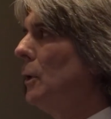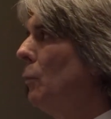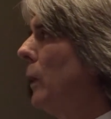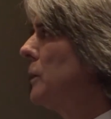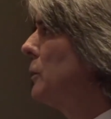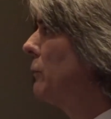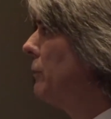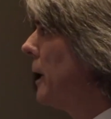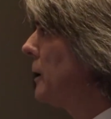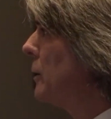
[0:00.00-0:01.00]
What you'll
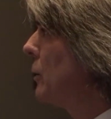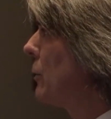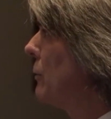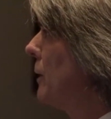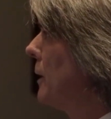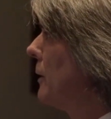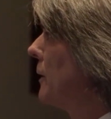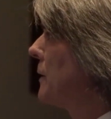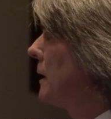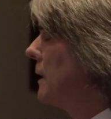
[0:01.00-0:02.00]
find in your career
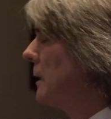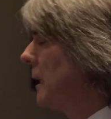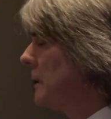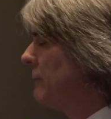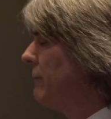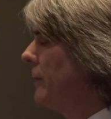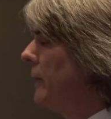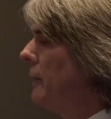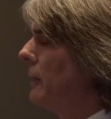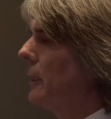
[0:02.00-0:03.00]
is that it gets
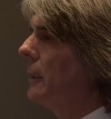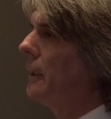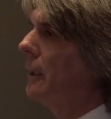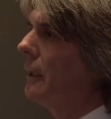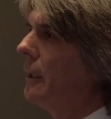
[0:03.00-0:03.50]
very